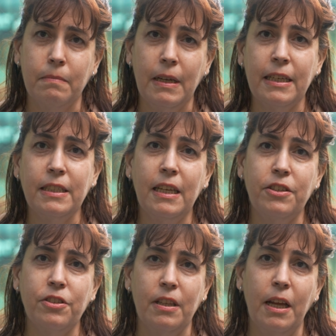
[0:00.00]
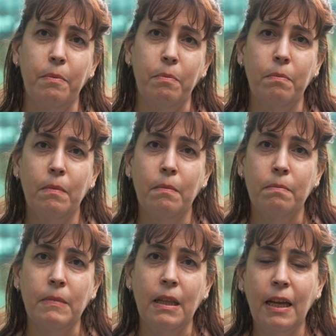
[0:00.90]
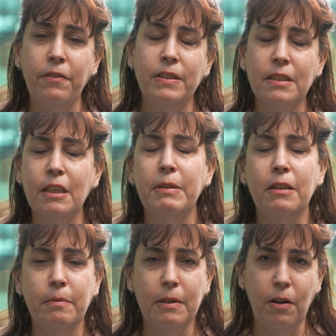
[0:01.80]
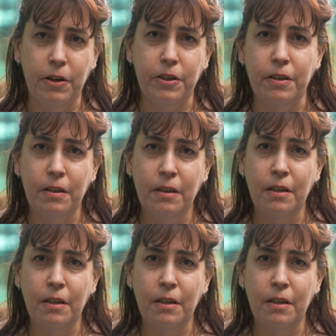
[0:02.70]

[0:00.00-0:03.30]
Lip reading: and teach them that life is going to be a little bit harder,